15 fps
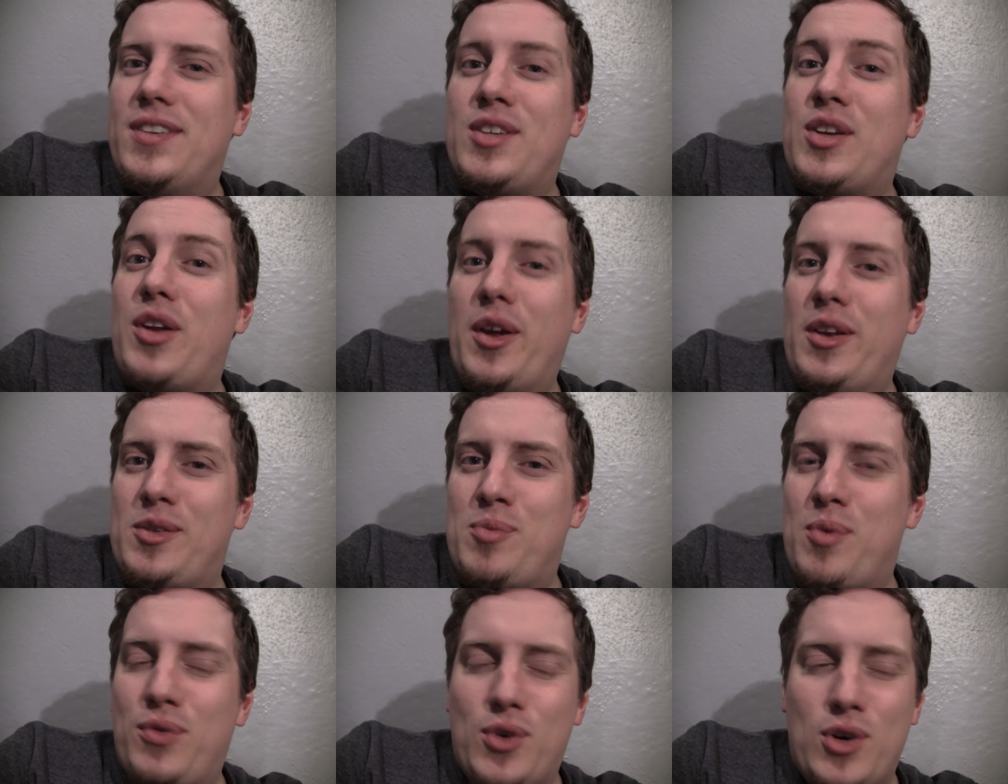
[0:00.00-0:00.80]

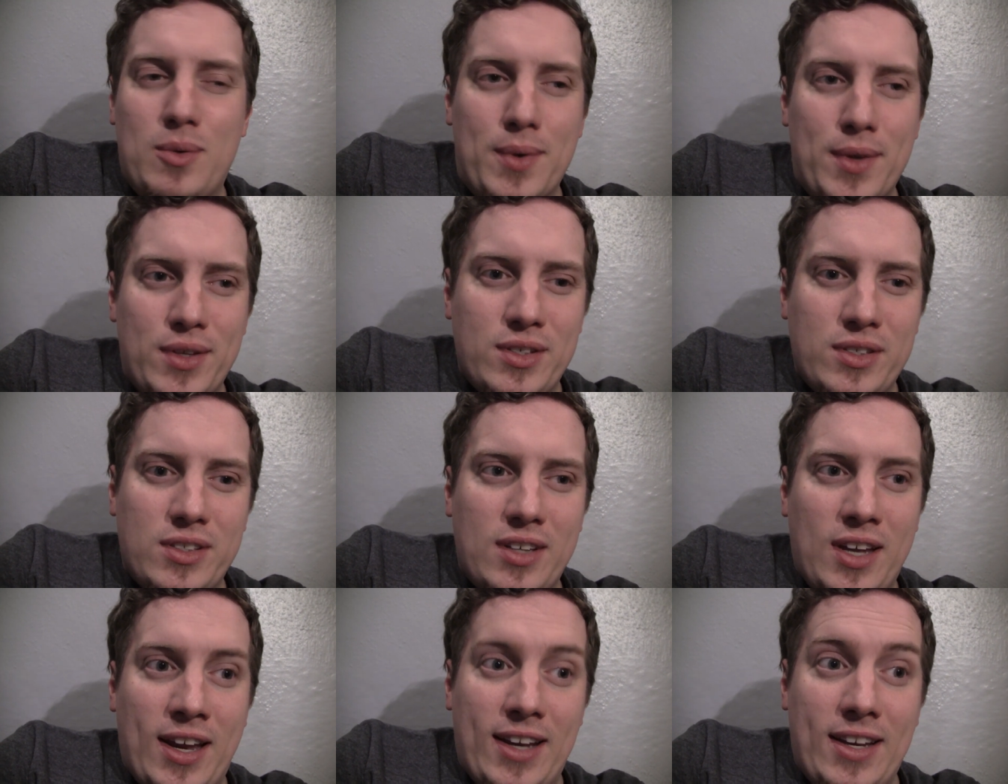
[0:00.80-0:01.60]
tonight's
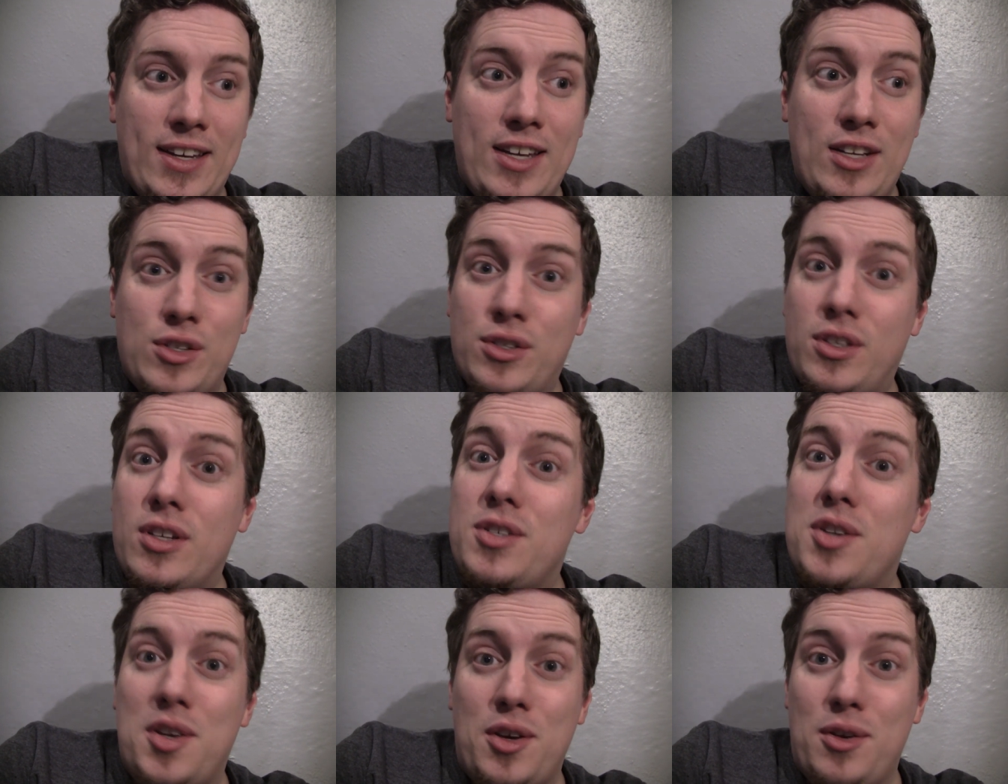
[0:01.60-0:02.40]
performance and he just
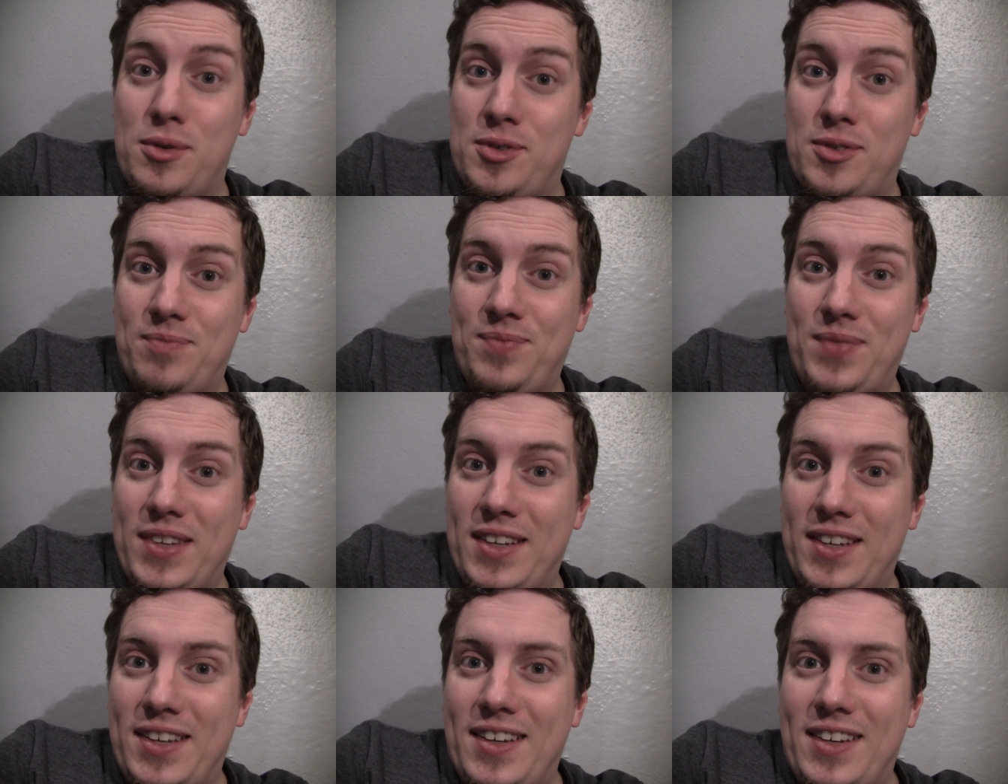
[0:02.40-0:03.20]
continues
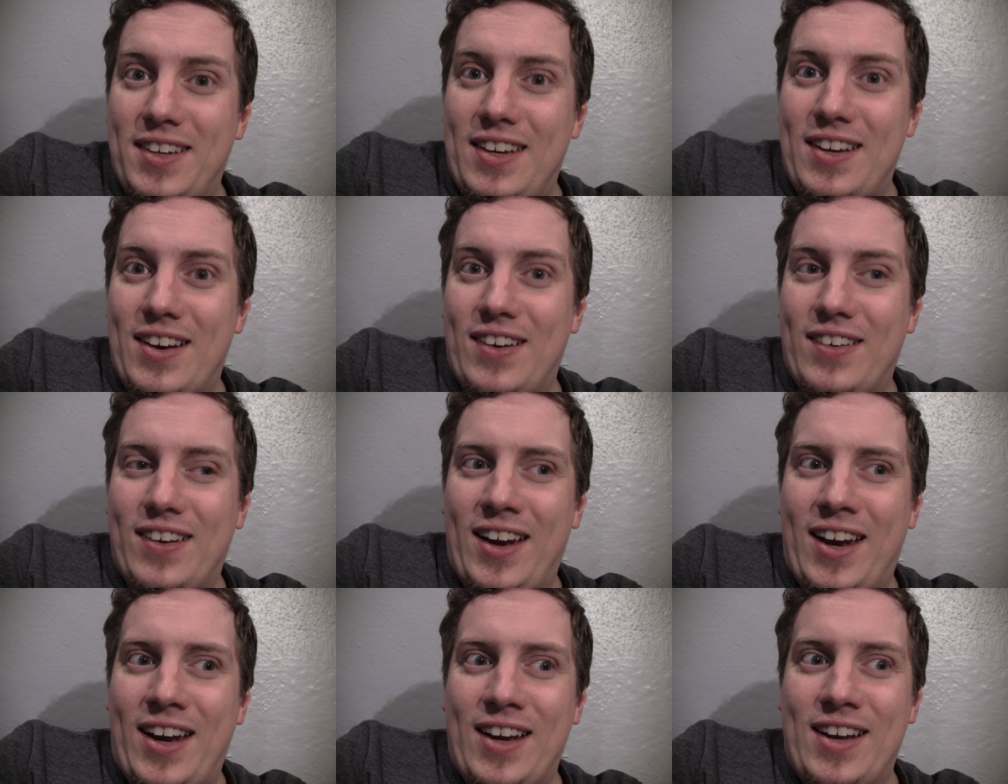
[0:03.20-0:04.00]
you know
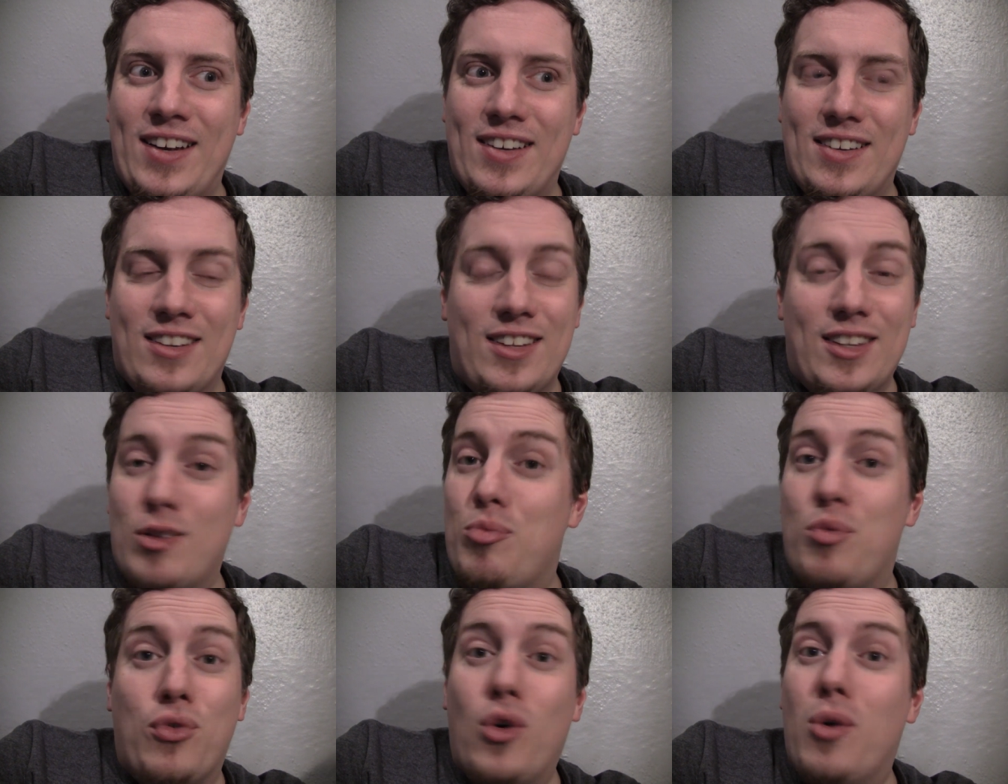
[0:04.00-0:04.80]
and
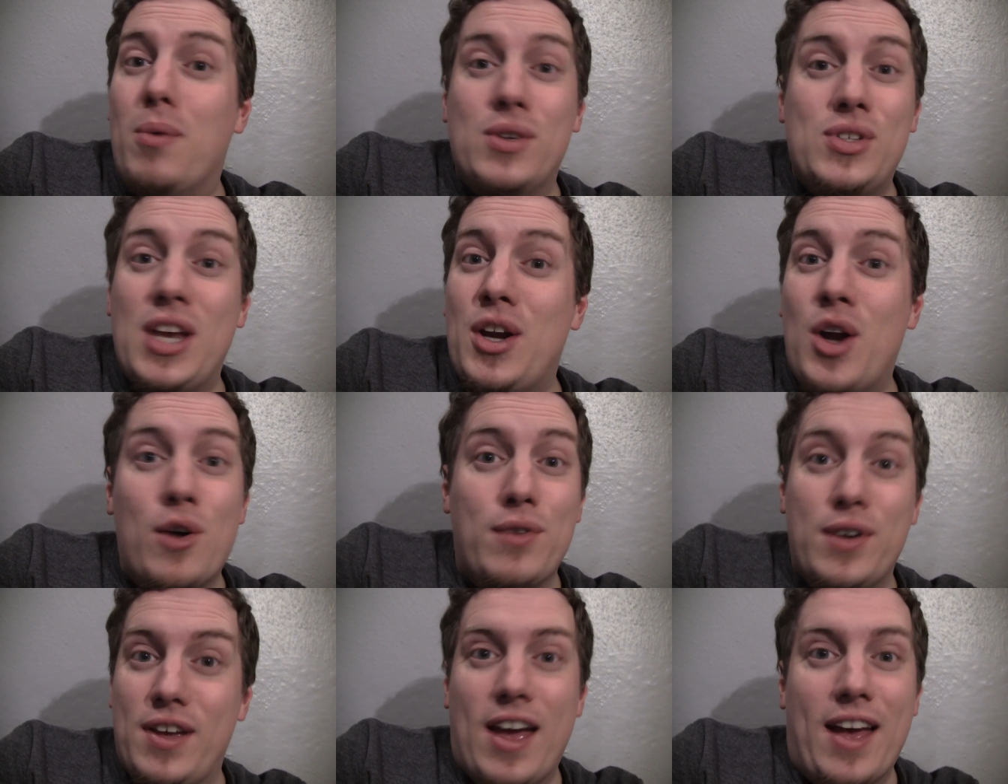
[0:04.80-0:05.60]
the performance ain't
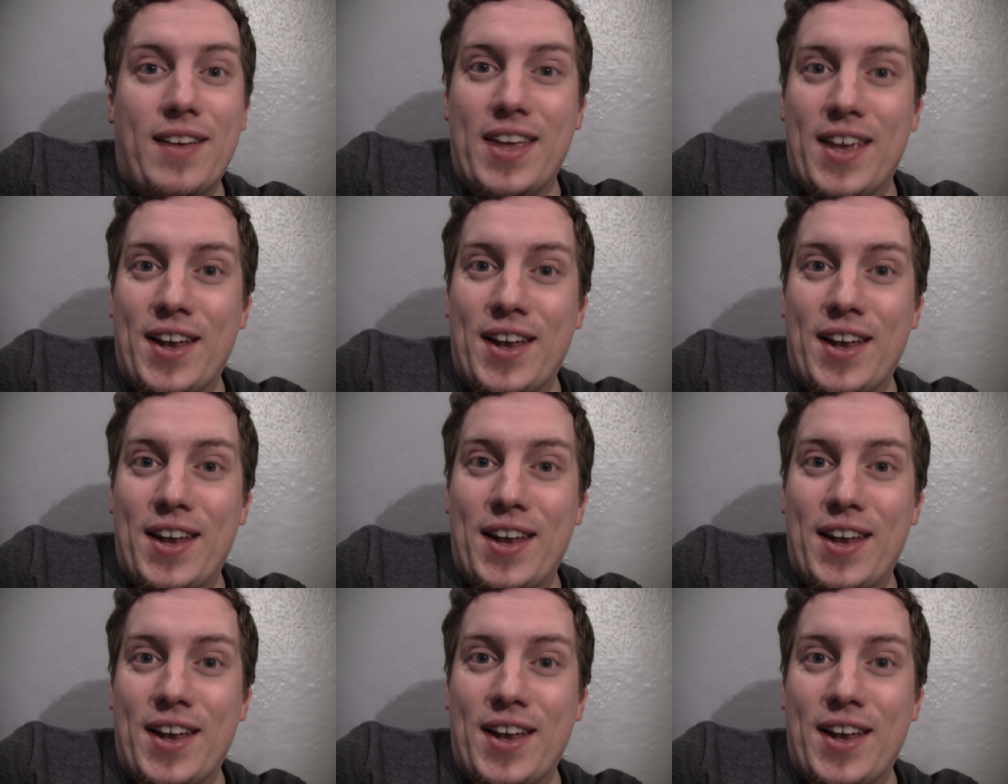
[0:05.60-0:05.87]
over yet